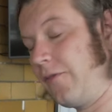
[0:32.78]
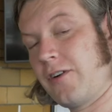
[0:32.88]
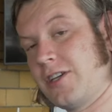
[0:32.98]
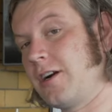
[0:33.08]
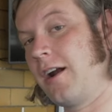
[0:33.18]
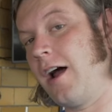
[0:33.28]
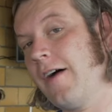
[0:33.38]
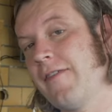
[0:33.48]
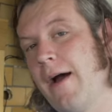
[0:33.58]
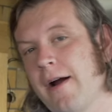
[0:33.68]
we first started
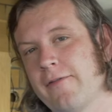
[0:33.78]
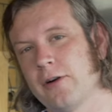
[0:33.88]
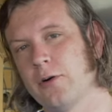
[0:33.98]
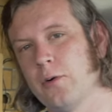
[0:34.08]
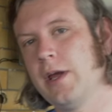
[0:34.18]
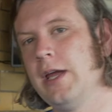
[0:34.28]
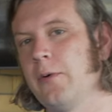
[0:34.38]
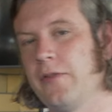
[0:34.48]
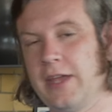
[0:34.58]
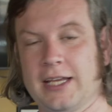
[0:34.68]
off, however, we
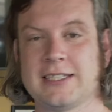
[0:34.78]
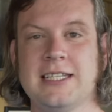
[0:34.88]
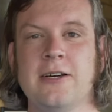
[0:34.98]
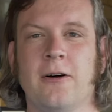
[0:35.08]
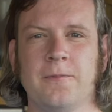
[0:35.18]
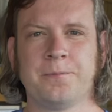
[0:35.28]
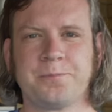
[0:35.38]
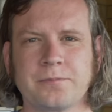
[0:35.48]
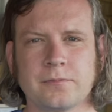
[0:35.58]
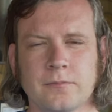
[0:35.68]
were thinking steel,
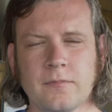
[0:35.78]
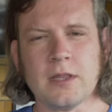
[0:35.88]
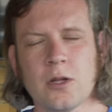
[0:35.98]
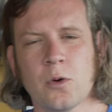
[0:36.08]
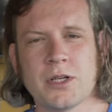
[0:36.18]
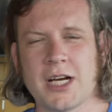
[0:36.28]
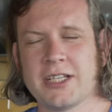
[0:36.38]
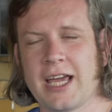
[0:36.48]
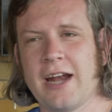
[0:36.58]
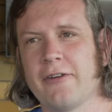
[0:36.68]
which
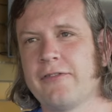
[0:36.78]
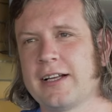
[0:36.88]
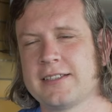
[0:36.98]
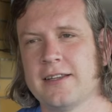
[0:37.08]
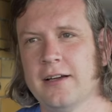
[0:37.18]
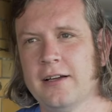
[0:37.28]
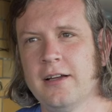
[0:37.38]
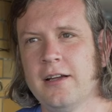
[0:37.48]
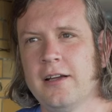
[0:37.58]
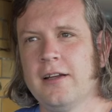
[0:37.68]
actually kind of reflects the
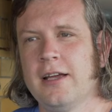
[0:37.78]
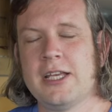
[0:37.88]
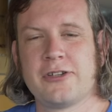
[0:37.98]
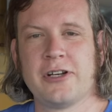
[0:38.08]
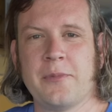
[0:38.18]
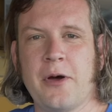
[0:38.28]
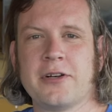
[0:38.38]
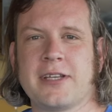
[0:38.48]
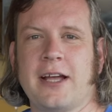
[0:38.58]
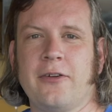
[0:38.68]
history of
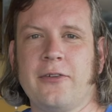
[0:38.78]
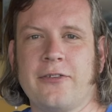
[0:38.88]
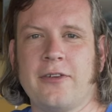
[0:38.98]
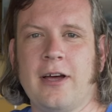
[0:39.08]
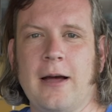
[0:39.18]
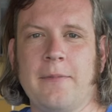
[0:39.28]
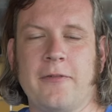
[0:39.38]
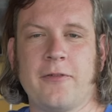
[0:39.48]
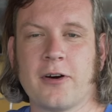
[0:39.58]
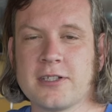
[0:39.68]
motorcycles.
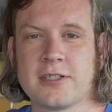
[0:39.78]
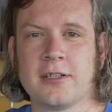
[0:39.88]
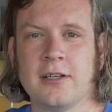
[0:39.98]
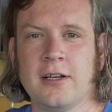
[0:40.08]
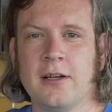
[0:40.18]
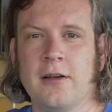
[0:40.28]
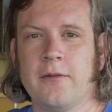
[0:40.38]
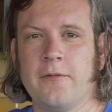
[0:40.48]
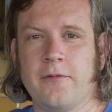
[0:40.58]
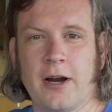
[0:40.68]
The
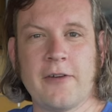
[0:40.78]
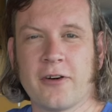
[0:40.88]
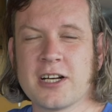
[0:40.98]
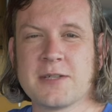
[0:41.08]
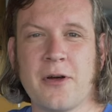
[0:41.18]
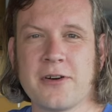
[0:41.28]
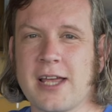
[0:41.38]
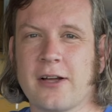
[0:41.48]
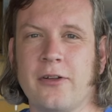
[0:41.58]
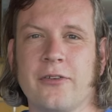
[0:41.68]
very first
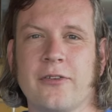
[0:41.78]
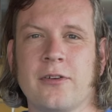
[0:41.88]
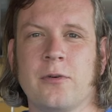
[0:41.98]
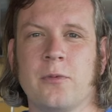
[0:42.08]
motorcycles